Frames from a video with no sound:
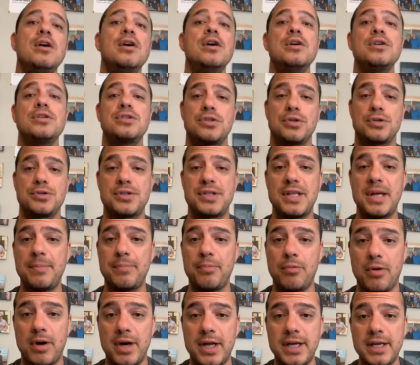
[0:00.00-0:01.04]
So step
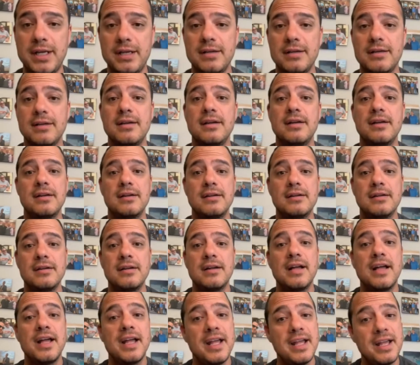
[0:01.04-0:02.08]
1
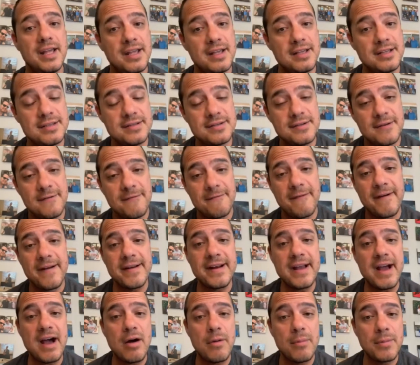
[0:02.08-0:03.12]
is find
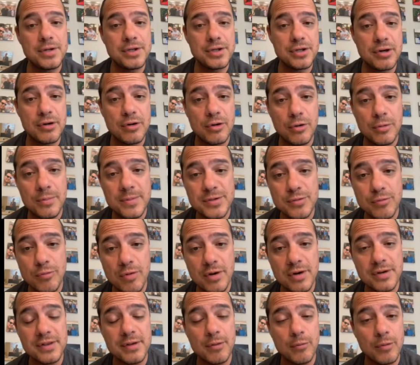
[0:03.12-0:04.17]
out how much your home is
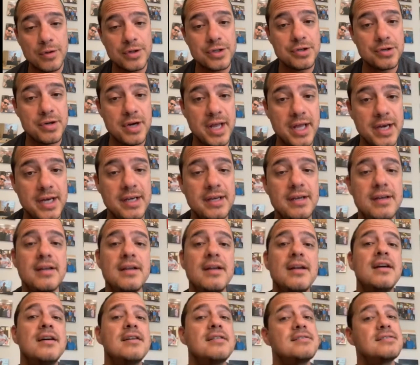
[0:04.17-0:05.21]
worth and what you're netting.
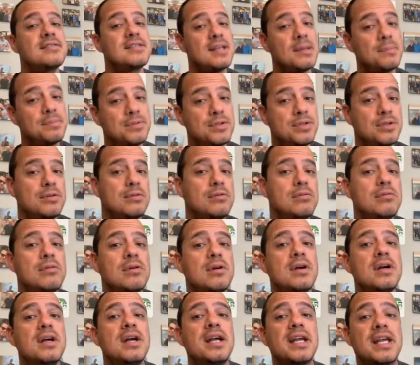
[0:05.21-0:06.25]
Step 2,
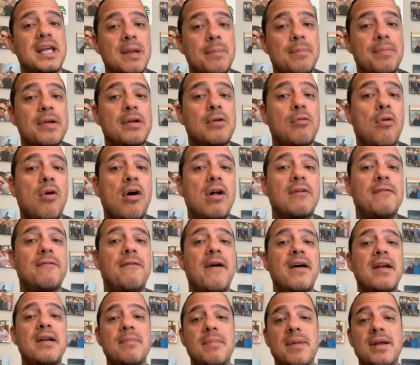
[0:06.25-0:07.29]
get
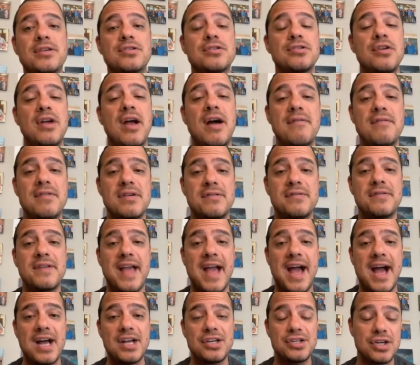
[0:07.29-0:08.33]
pre-qualified and make sure you have enough
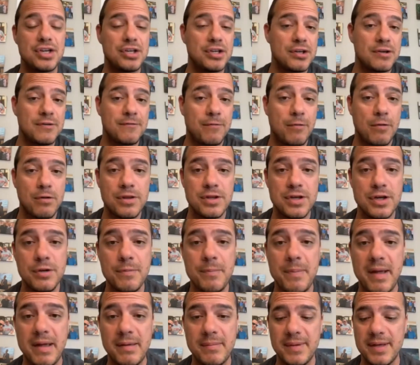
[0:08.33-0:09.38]
cash and you can afford the new
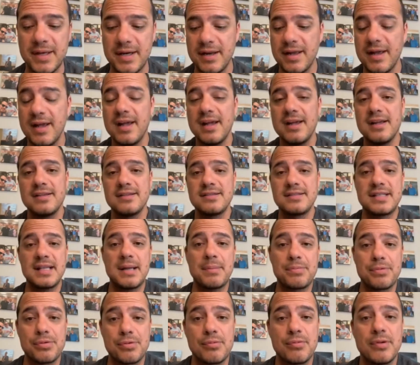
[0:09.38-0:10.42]
payment.
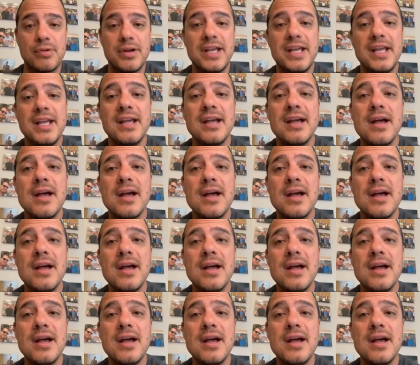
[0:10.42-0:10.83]
Step 3,